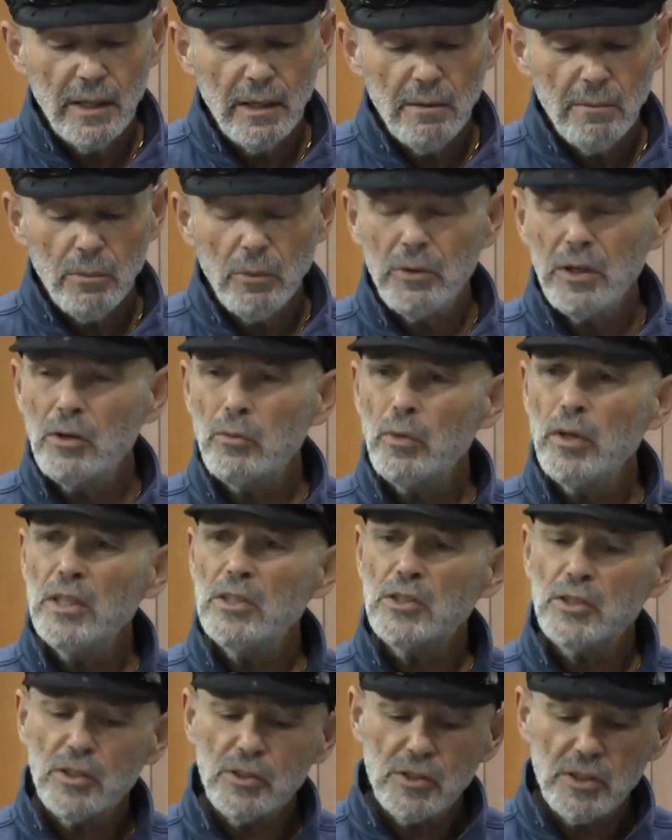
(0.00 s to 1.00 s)
But when he
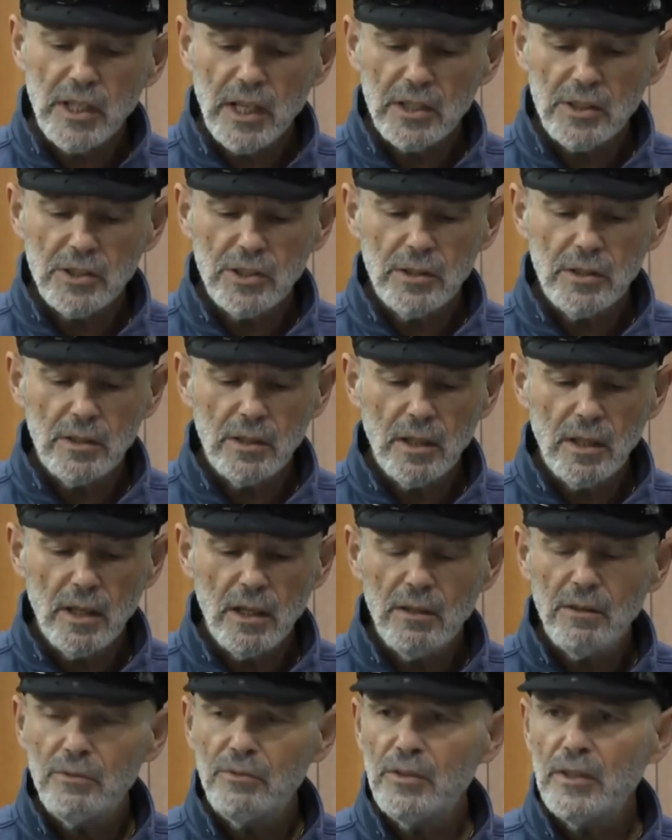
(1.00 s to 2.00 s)
reached the section
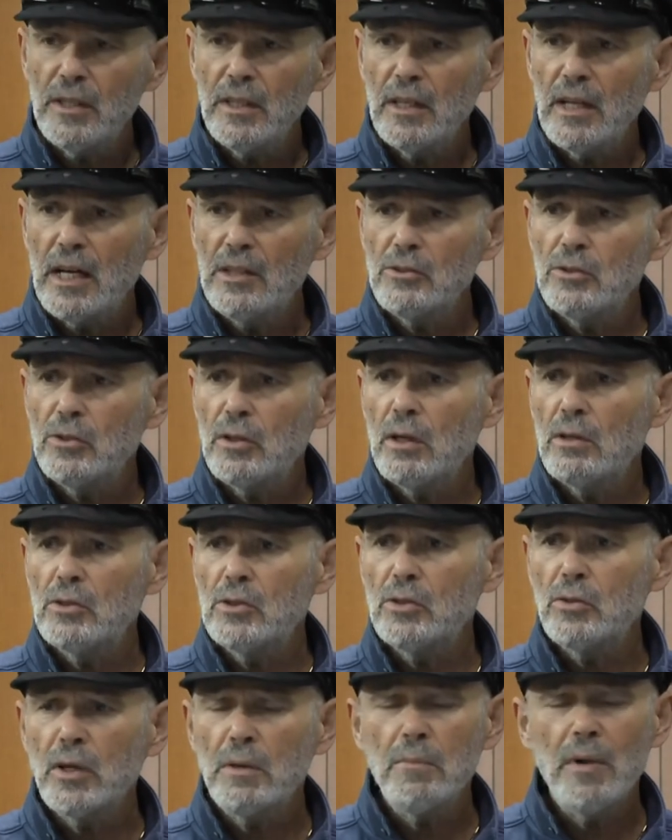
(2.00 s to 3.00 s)
of the As
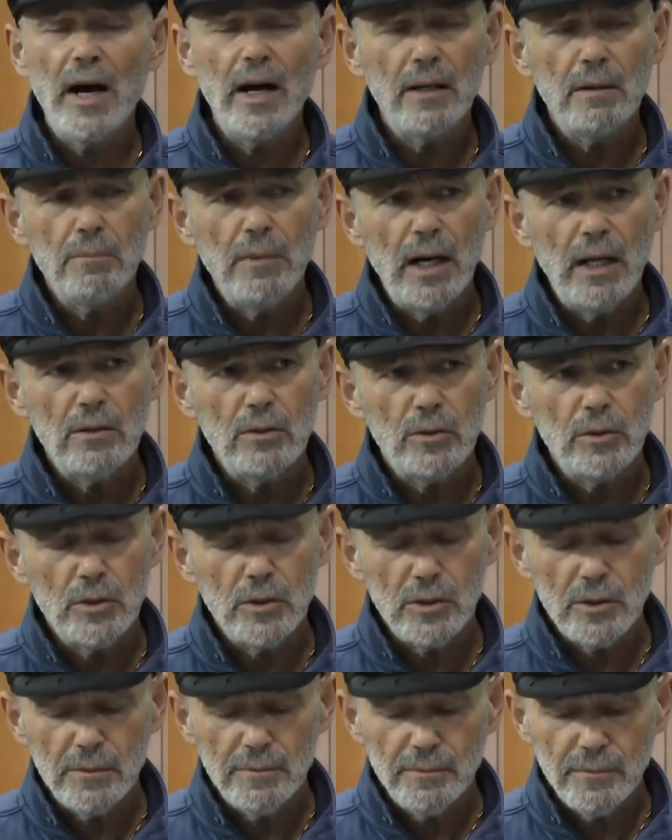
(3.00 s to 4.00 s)
Asuri Mak
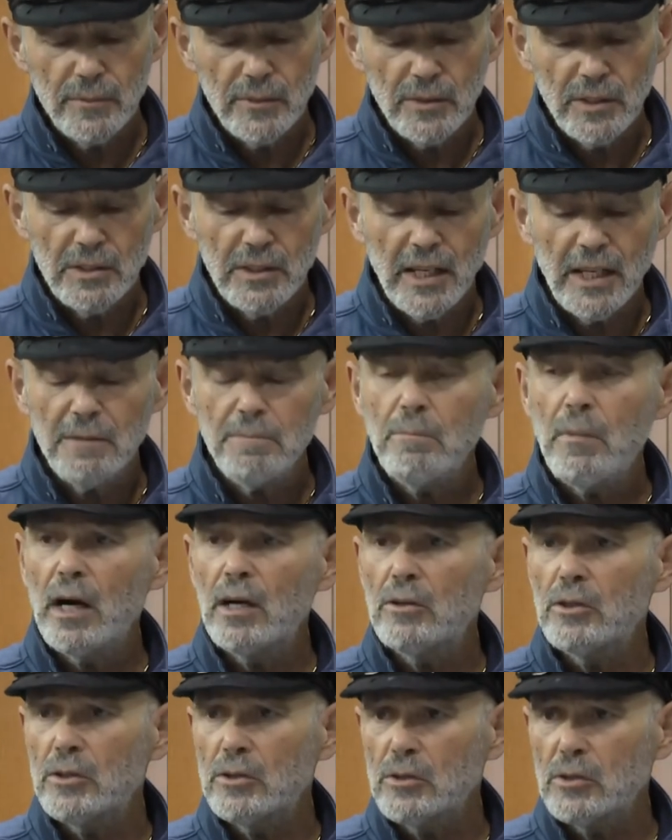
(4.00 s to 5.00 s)
Malchus, the ten
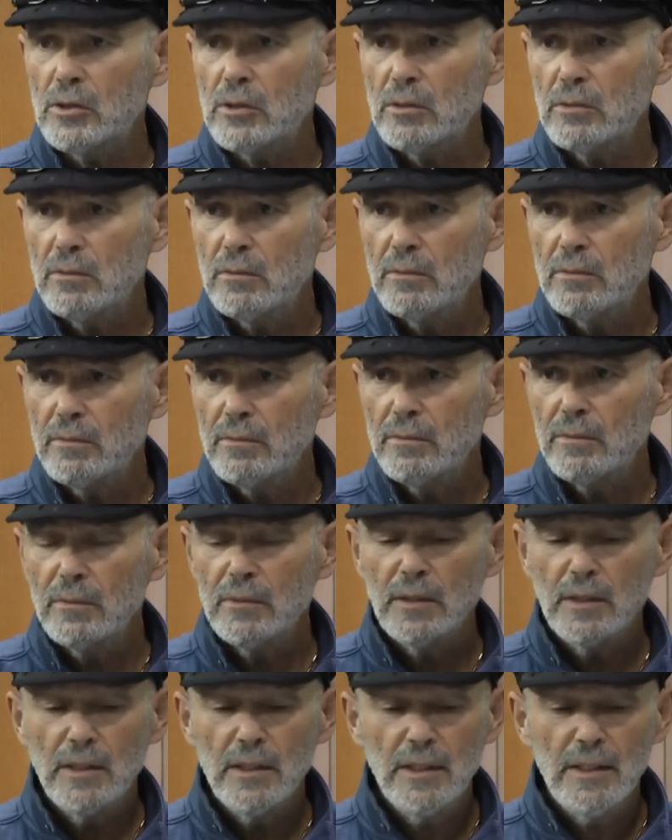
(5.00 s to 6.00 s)
martyrs,
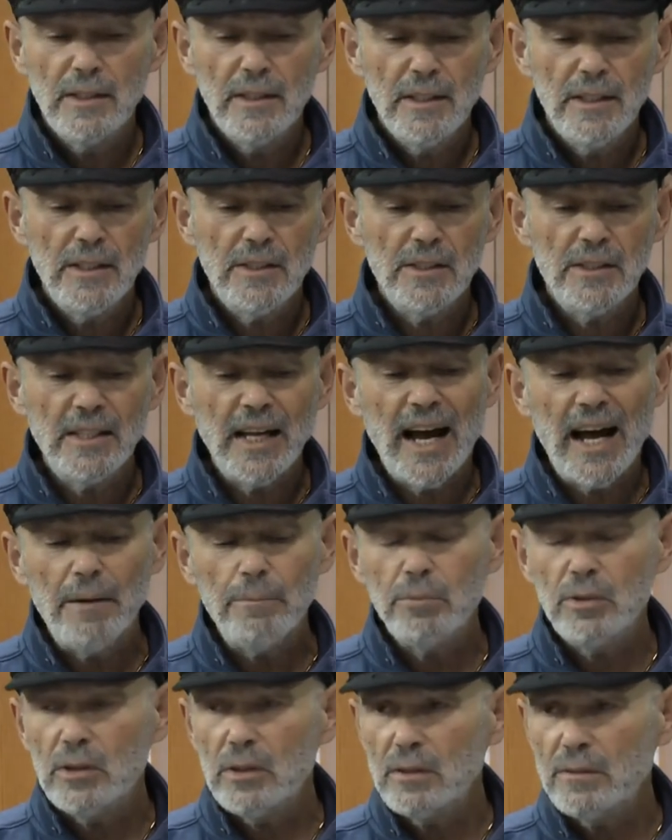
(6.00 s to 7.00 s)
he
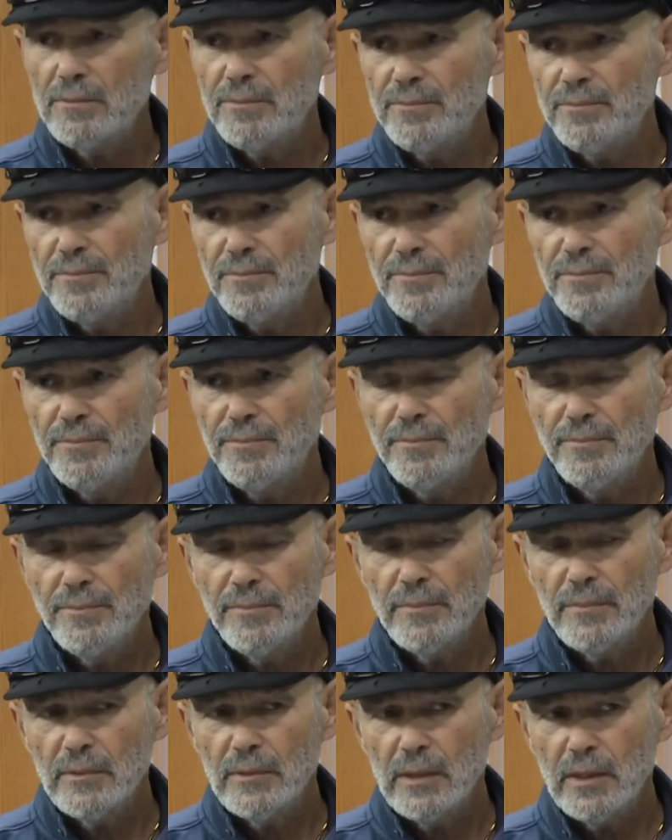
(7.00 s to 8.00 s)
stopped
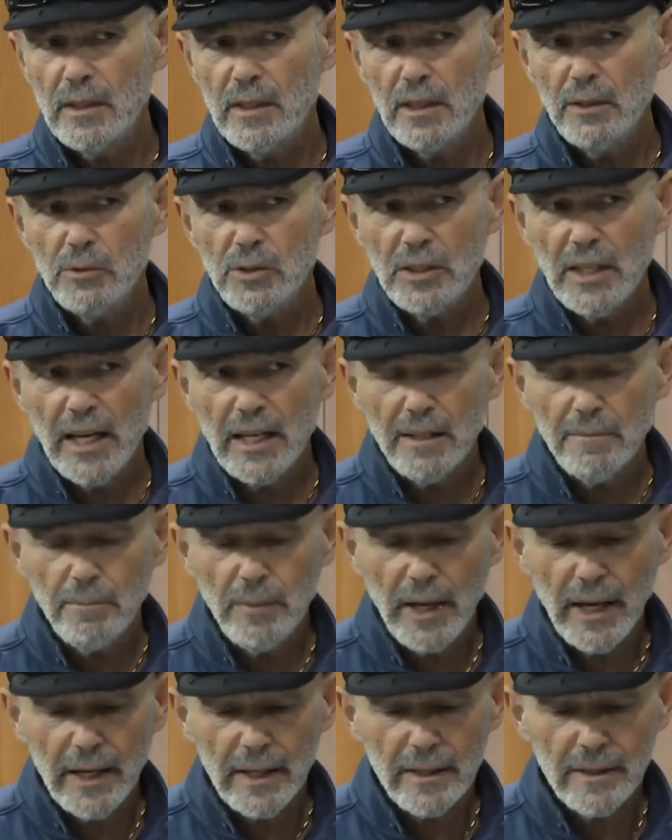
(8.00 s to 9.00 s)
and he was taken
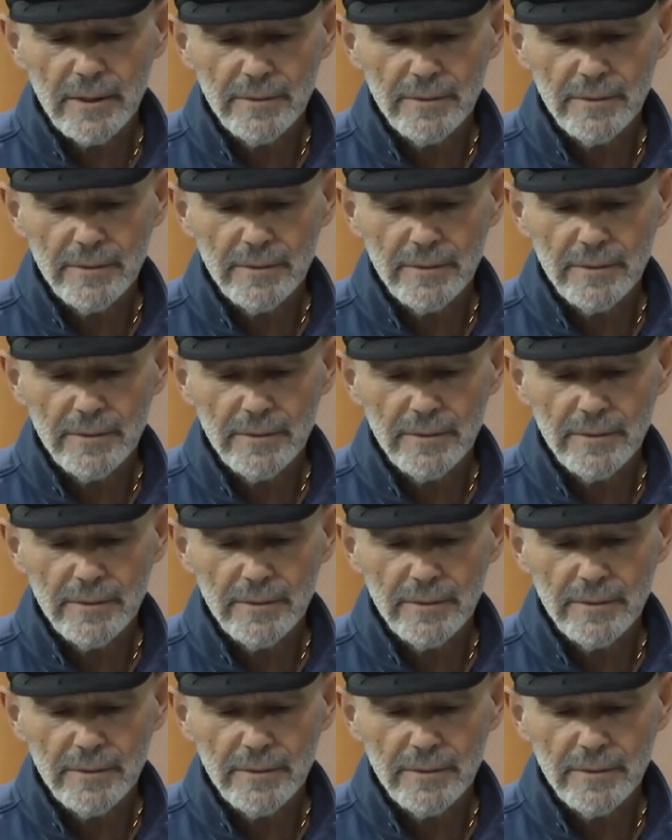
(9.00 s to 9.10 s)
back.